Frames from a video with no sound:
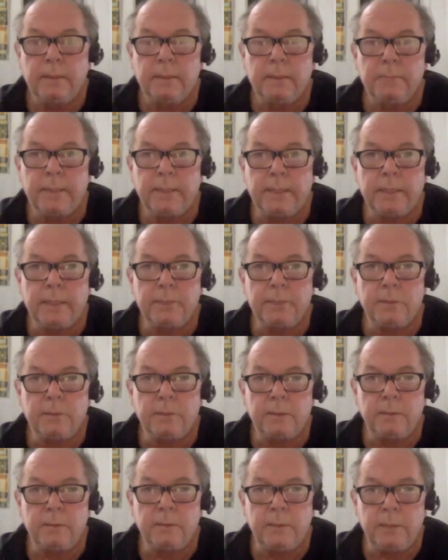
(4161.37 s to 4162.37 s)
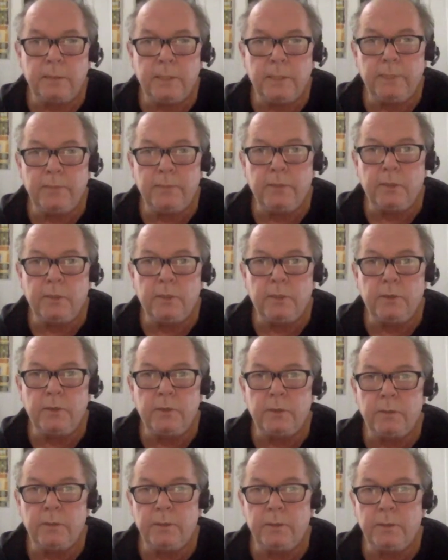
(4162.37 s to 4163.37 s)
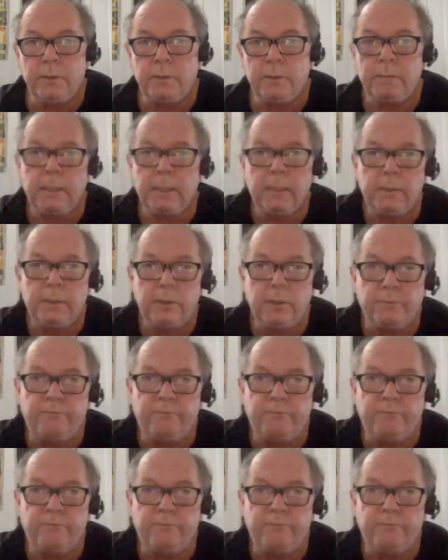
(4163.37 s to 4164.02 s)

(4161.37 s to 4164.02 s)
because even though you're